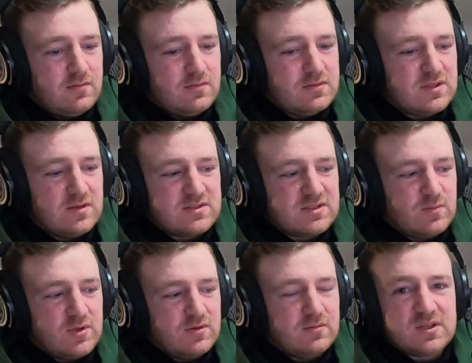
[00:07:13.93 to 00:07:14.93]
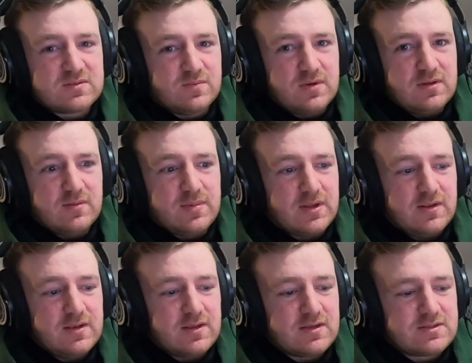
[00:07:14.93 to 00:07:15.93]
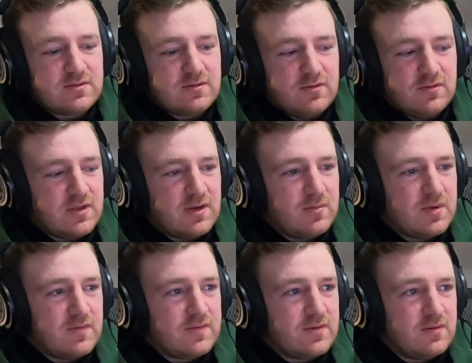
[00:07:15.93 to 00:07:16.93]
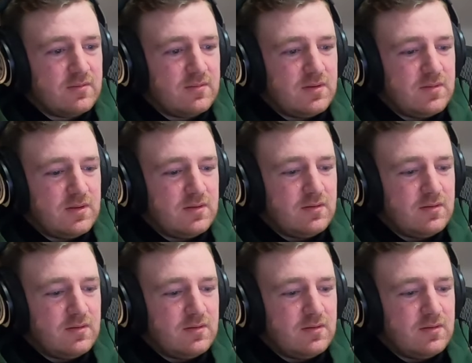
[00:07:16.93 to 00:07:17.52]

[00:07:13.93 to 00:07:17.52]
So someone explain the penalty kicks, or I'll look it up after, maybe.